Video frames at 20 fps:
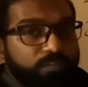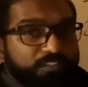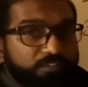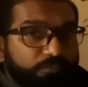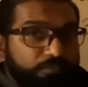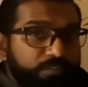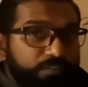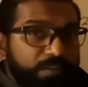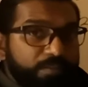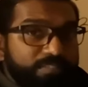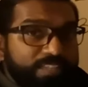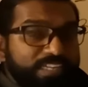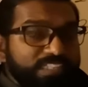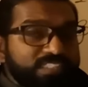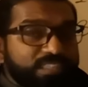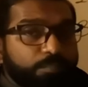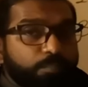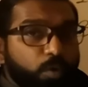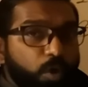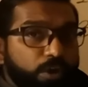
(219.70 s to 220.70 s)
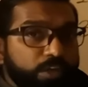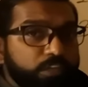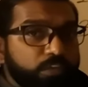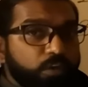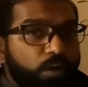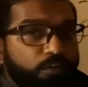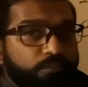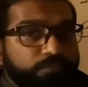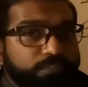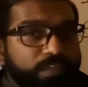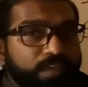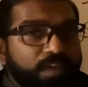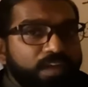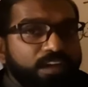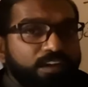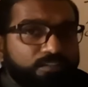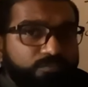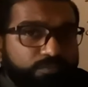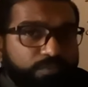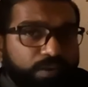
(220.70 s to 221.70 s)
the point of the
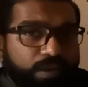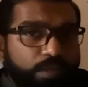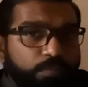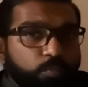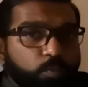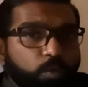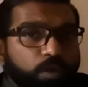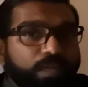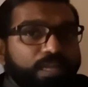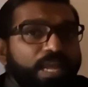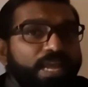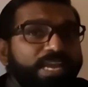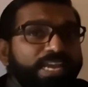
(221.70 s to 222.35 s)
framework.